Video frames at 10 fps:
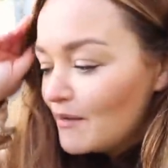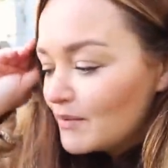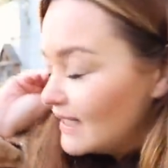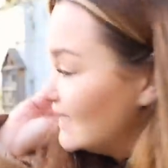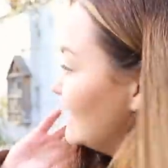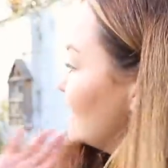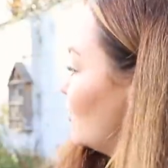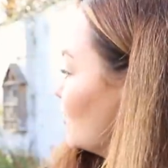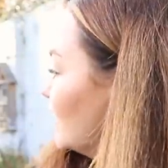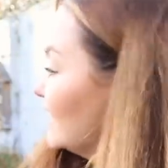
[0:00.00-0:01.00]
but I did
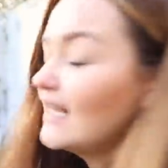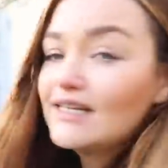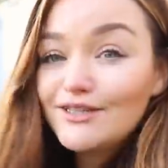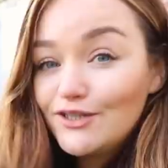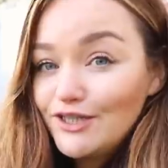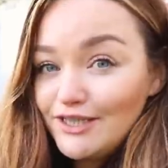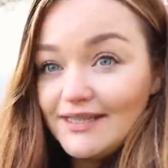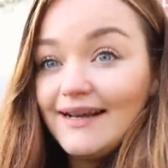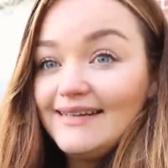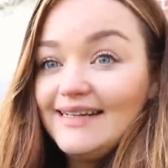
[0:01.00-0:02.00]
cut it and it's looking
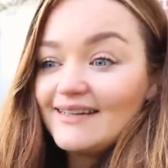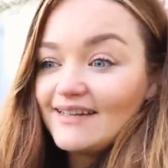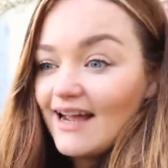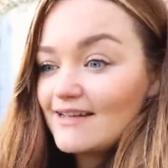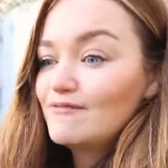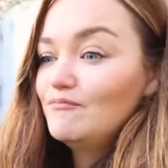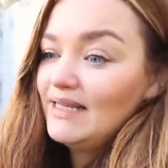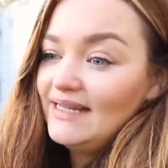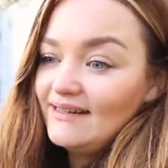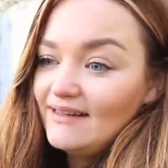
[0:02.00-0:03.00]
tidy and there hasn't
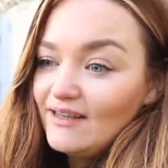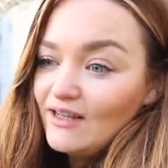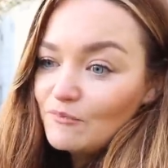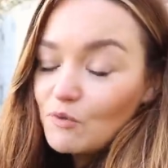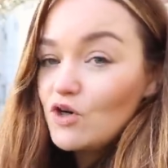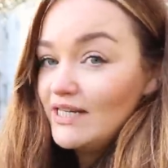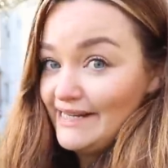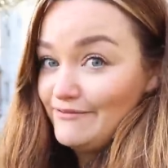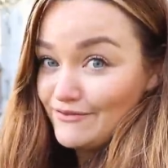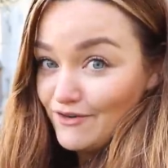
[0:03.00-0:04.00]
been more
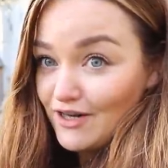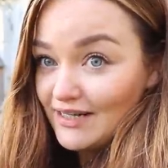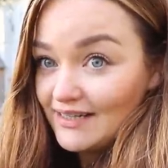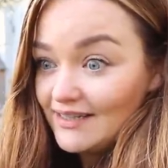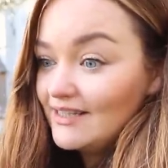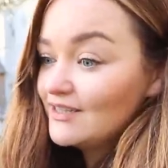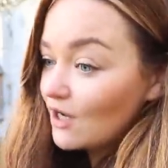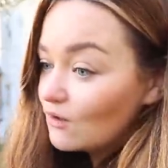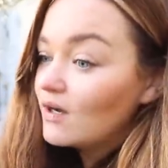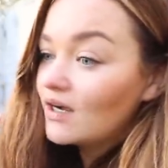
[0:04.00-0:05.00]
leaves falling.
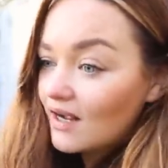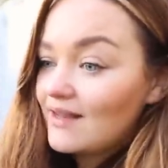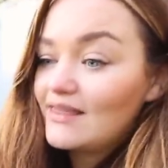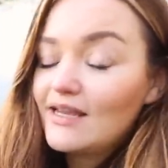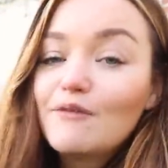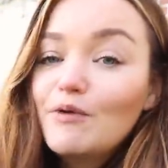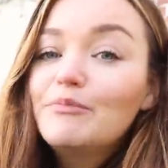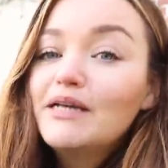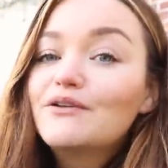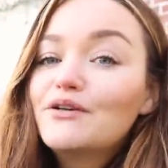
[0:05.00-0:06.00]
So I think I
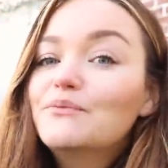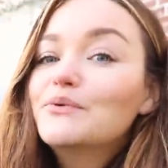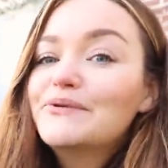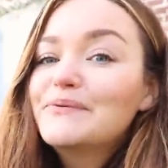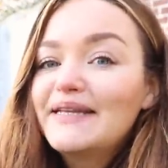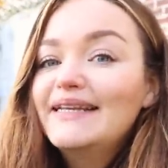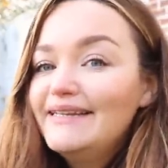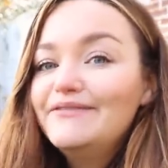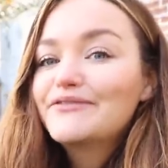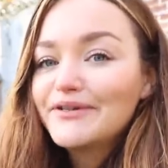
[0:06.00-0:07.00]
might be out of the woods with the
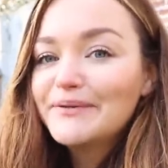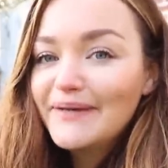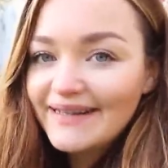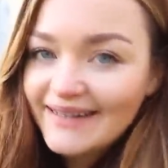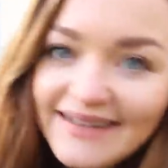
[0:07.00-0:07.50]
leaves for a while.